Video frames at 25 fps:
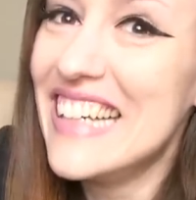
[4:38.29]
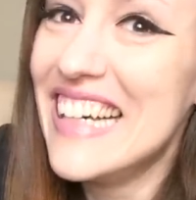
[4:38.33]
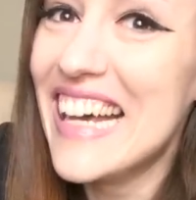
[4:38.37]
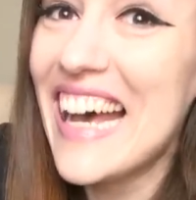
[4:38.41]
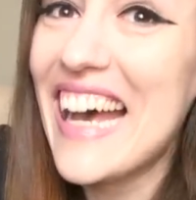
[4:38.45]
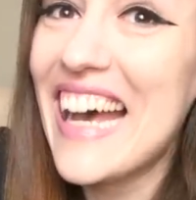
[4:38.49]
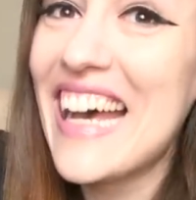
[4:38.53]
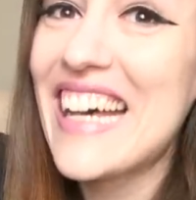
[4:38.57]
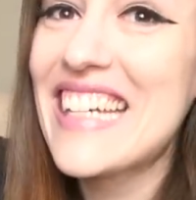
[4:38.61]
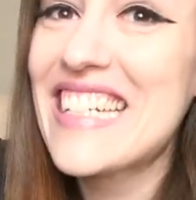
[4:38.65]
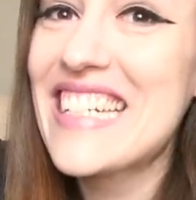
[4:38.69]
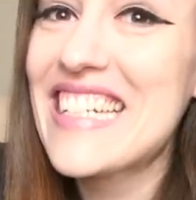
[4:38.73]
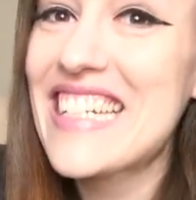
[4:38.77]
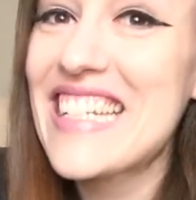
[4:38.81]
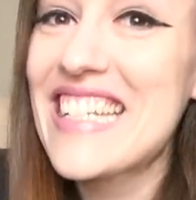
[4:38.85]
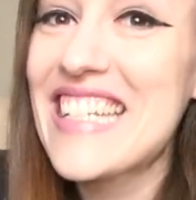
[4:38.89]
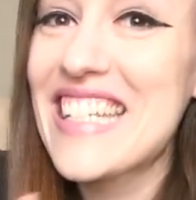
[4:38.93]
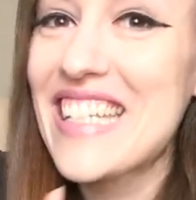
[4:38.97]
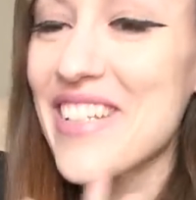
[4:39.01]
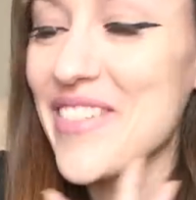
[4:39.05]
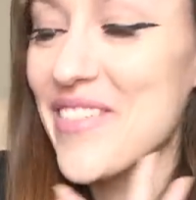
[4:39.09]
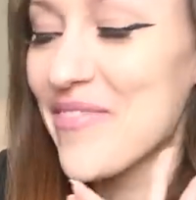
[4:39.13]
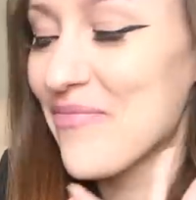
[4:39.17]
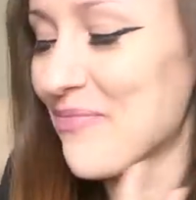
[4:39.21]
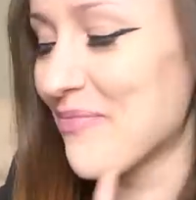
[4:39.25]
And,
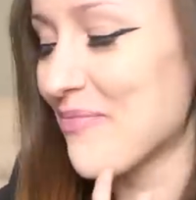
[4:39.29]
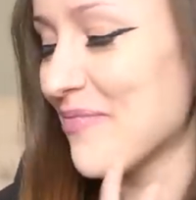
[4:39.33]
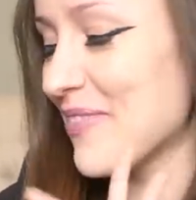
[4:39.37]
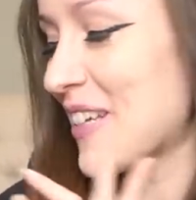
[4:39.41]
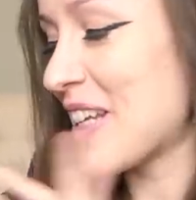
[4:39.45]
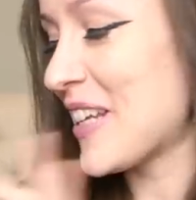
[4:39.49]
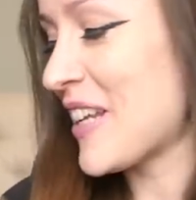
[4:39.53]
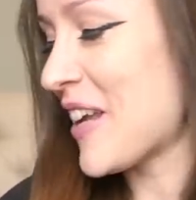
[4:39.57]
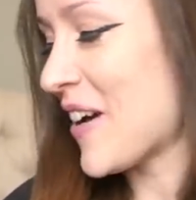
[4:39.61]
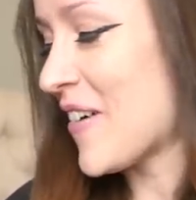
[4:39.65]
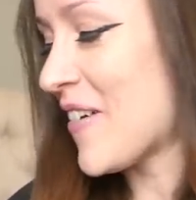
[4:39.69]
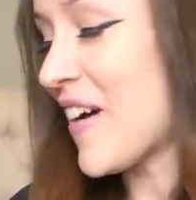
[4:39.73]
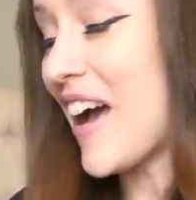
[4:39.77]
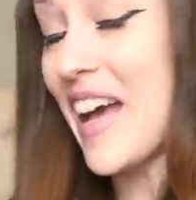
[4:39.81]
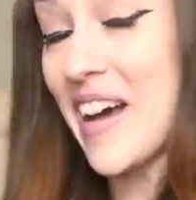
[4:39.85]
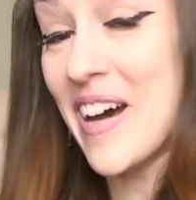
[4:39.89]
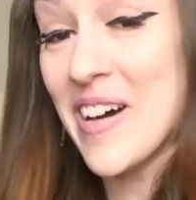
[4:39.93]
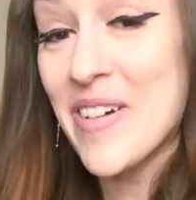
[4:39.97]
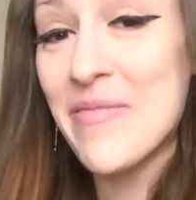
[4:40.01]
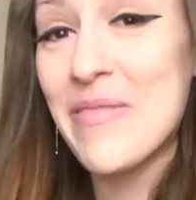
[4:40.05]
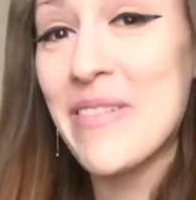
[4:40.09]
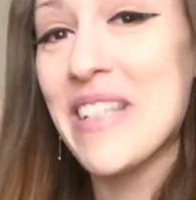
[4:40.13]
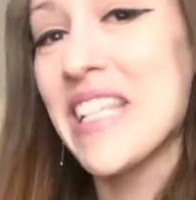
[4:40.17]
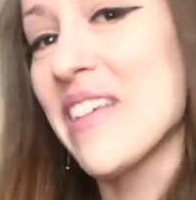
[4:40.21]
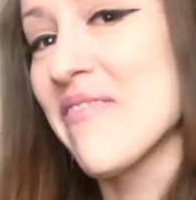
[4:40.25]
you know, I
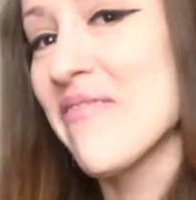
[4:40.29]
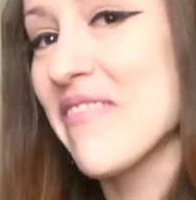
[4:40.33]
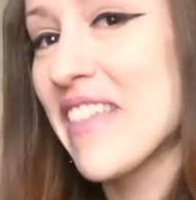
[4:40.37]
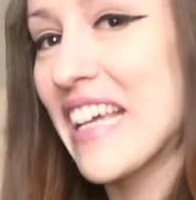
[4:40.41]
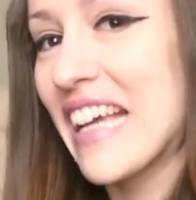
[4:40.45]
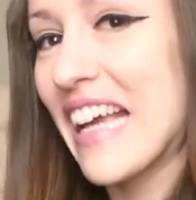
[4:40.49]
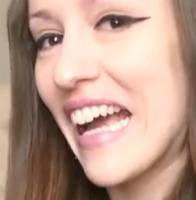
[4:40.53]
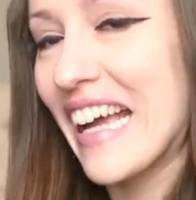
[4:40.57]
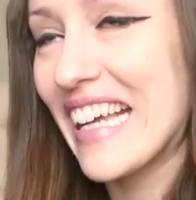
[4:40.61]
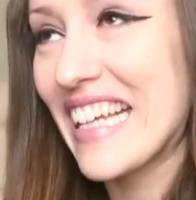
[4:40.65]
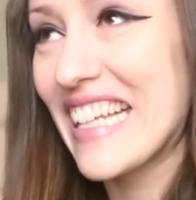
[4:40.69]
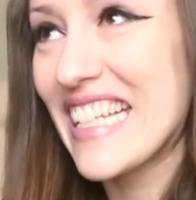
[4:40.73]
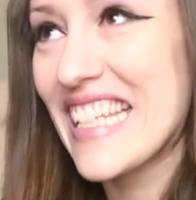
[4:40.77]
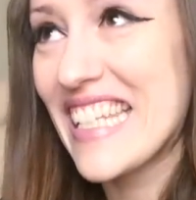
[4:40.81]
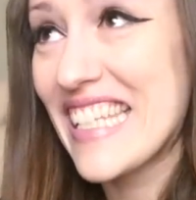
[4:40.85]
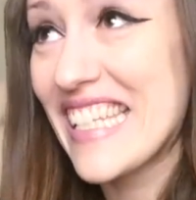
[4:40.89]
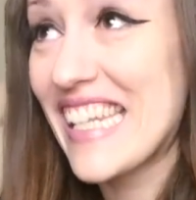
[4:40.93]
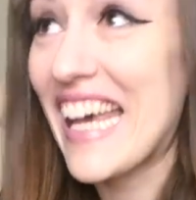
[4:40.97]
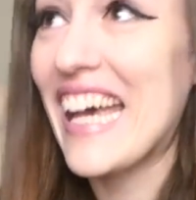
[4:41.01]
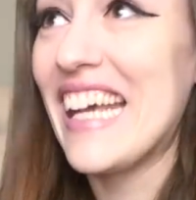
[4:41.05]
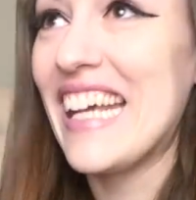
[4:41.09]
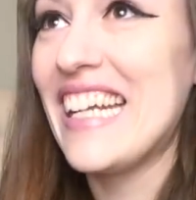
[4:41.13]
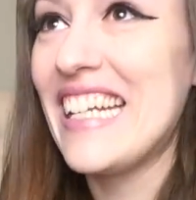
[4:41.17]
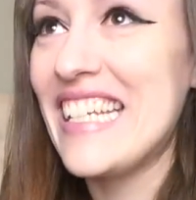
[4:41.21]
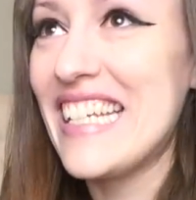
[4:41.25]
hope it's something I can
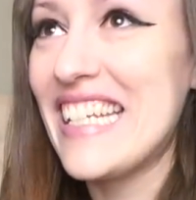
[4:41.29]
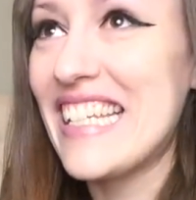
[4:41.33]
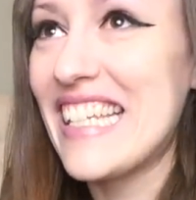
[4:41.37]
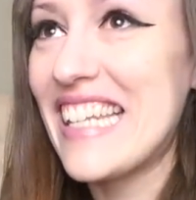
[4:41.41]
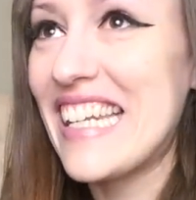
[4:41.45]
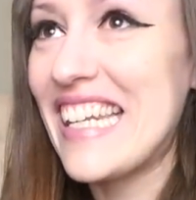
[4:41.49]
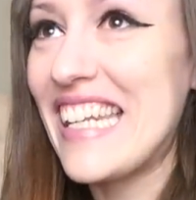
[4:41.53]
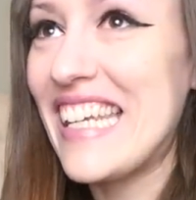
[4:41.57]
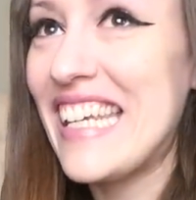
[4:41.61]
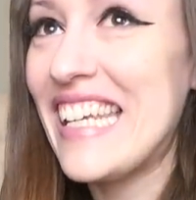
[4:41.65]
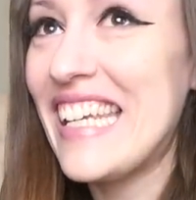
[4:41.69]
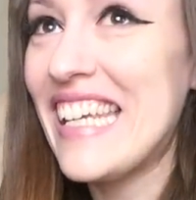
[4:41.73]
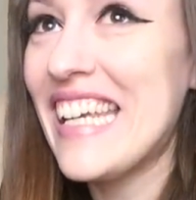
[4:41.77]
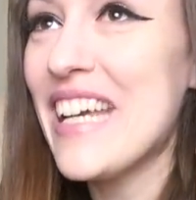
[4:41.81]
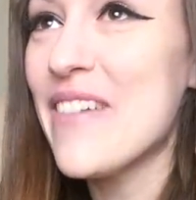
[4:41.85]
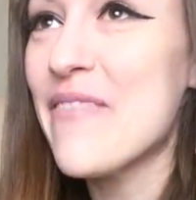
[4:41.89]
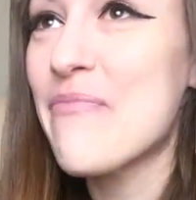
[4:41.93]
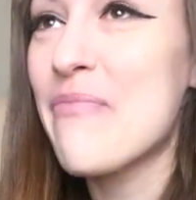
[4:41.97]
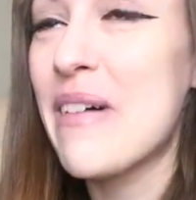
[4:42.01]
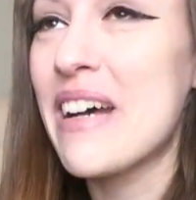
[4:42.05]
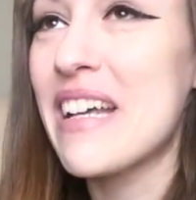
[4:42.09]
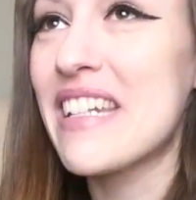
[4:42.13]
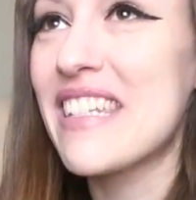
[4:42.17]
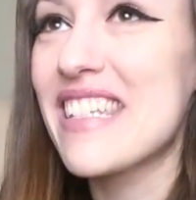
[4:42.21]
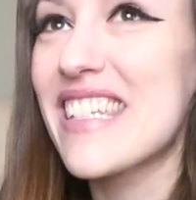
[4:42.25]
style easily,
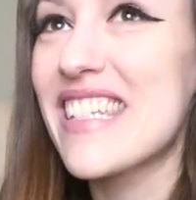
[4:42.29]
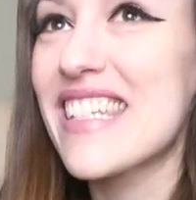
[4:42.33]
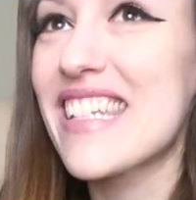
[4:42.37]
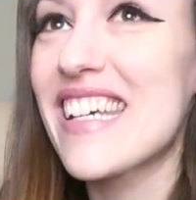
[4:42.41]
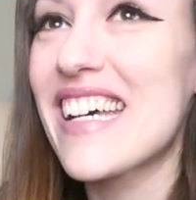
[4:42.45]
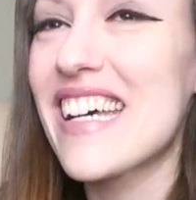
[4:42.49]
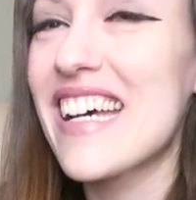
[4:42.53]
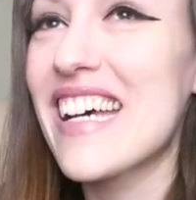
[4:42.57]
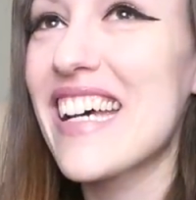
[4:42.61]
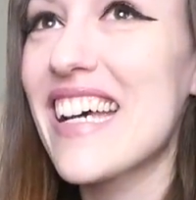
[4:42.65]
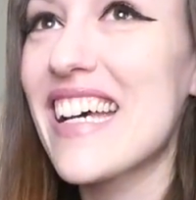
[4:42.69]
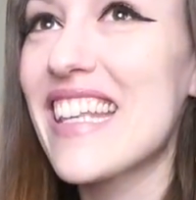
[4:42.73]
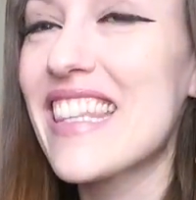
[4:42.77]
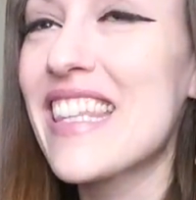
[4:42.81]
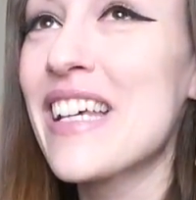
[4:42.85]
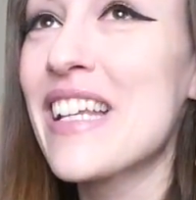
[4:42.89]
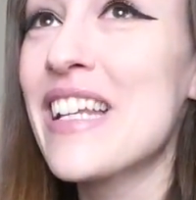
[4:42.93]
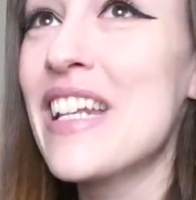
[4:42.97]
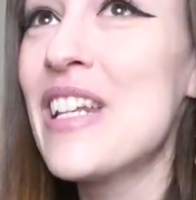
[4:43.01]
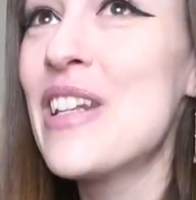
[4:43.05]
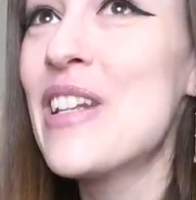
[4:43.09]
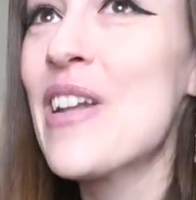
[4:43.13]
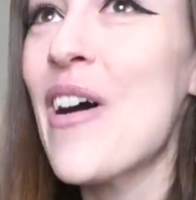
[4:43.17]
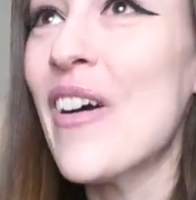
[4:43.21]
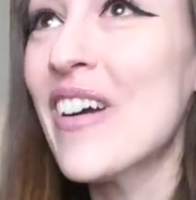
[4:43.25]
but the
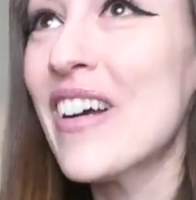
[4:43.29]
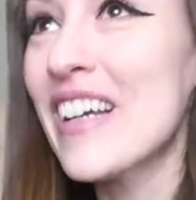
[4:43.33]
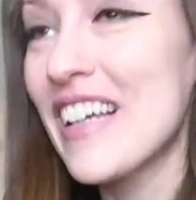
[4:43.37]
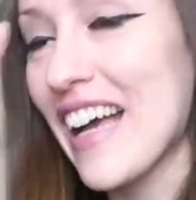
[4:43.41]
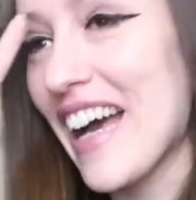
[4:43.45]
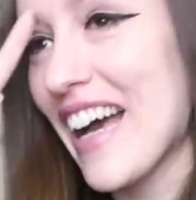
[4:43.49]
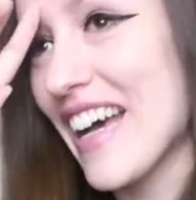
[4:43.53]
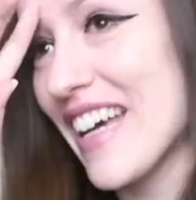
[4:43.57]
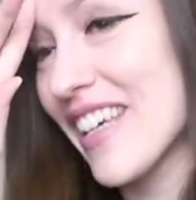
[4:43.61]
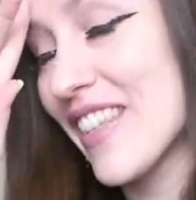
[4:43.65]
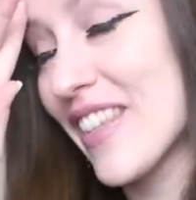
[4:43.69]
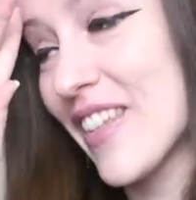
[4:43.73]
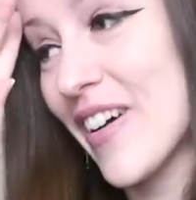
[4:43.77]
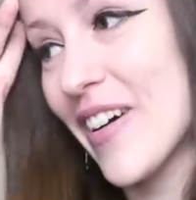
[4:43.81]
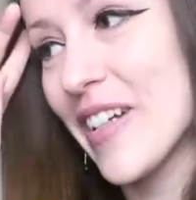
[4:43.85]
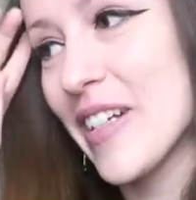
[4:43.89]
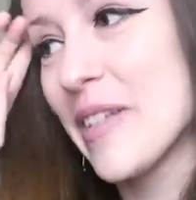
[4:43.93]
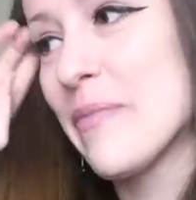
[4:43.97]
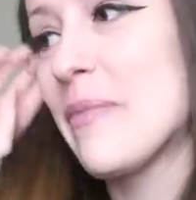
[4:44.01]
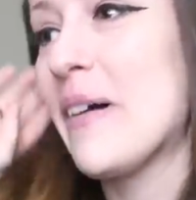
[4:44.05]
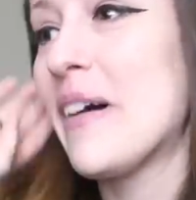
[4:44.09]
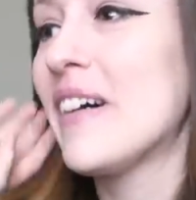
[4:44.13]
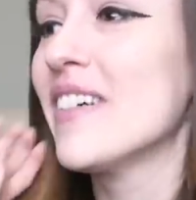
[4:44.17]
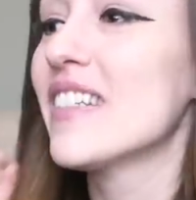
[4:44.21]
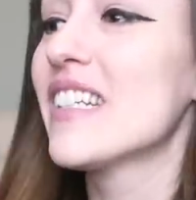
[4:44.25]
longer I thought
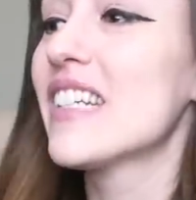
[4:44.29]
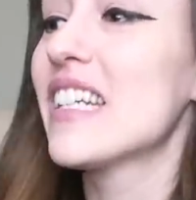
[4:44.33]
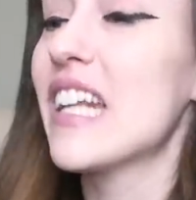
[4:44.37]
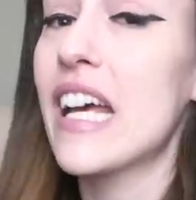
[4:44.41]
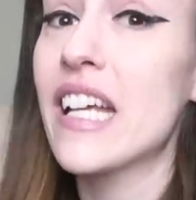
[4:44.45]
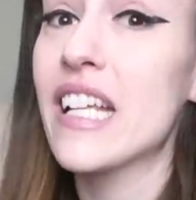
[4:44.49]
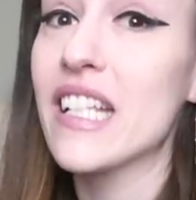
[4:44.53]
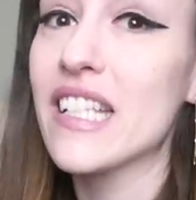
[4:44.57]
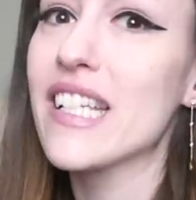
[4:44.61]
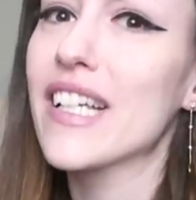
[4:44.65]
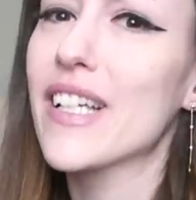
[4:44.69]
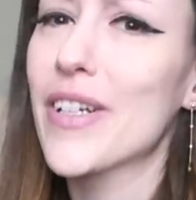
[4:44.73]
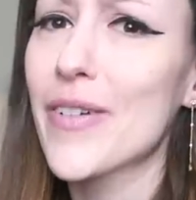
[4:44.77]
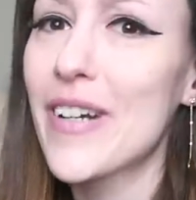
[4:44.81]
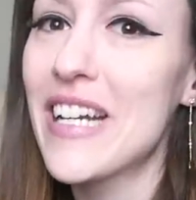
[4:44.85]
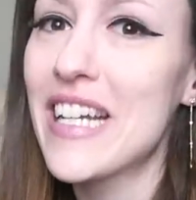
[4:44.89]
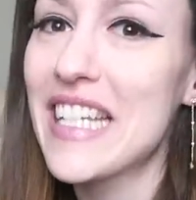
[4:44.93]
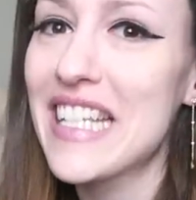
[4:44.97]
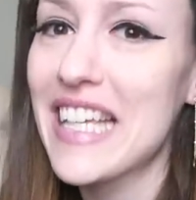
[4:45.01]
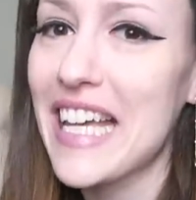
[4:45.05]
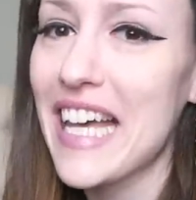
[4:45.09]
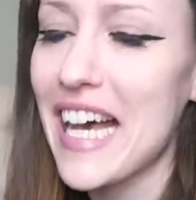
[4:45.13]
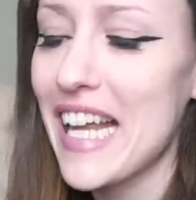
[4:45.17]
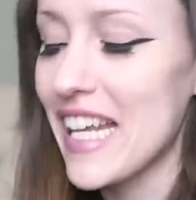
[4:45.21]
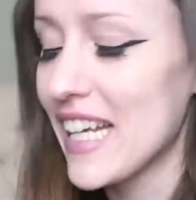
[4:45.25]
about it, it's a
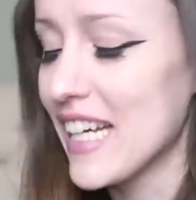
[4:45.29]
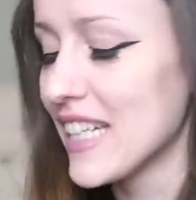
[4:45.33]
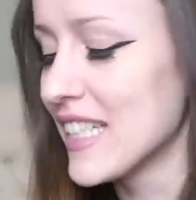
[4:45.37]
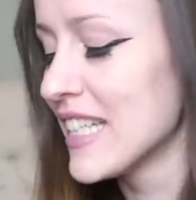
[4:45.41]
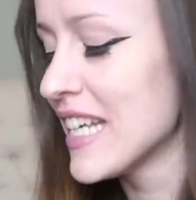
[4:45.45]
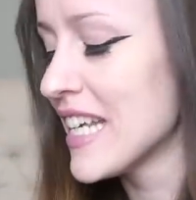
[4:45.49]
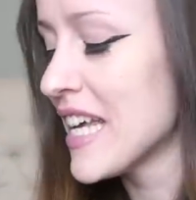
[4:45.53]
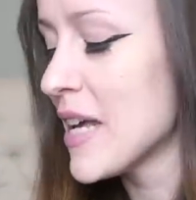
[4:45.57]
crazy color,